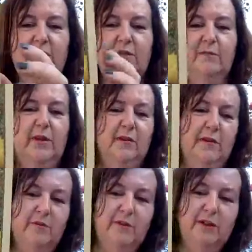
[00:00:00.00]
to me
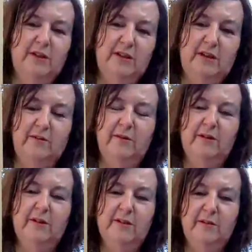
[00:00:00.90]
they're reaching out
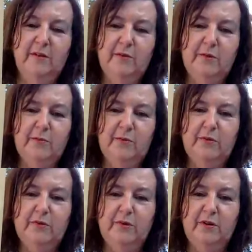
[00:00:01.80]
into the
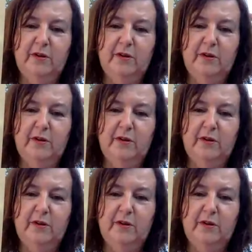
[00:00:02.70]
cosmos.